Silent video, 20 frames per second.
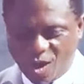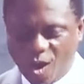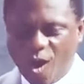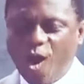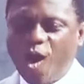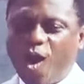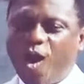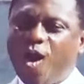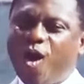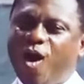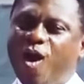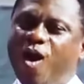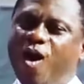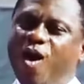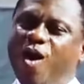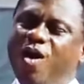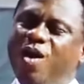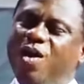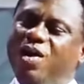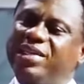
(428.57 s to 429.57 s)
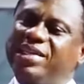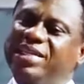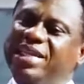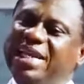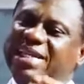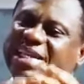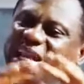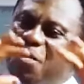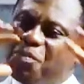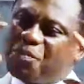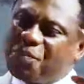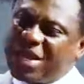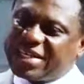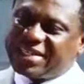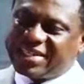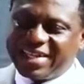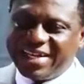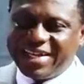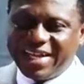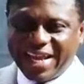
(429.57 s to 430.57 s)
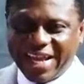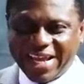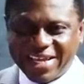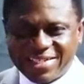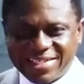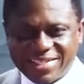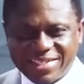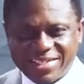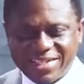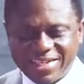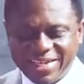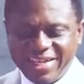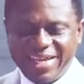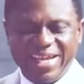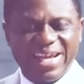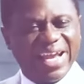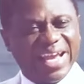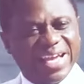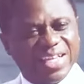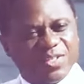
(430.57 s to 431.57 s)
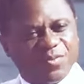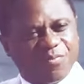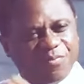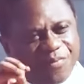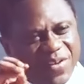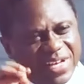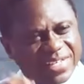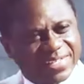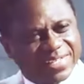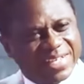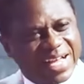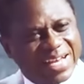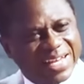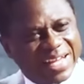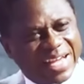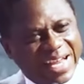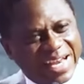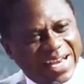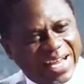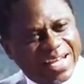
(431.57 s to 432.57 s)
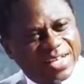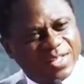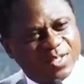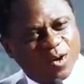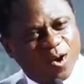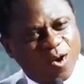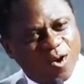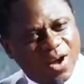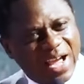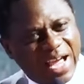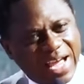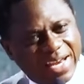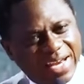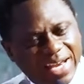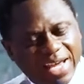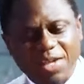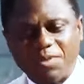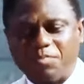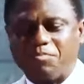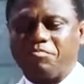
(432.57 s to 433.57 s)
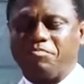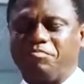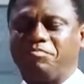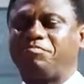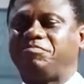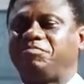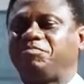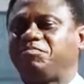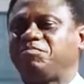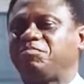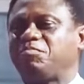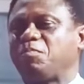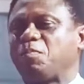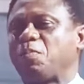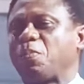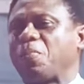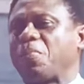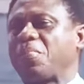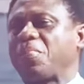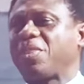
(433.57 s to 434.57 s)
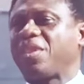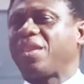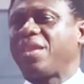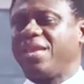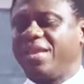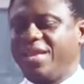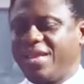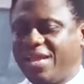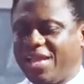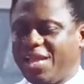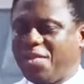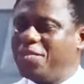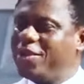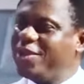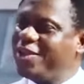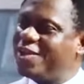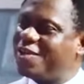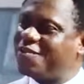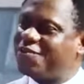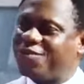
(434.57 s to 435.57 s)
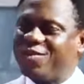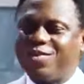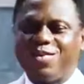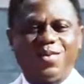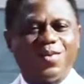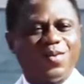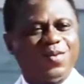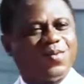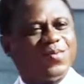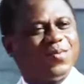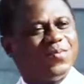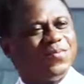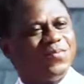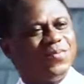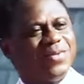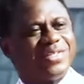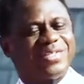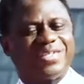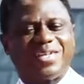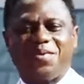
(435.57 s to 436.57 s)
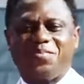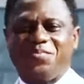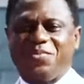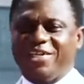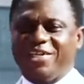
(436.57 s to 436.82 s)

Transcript: All that a person is vested in his or her name. How many of you know Mr.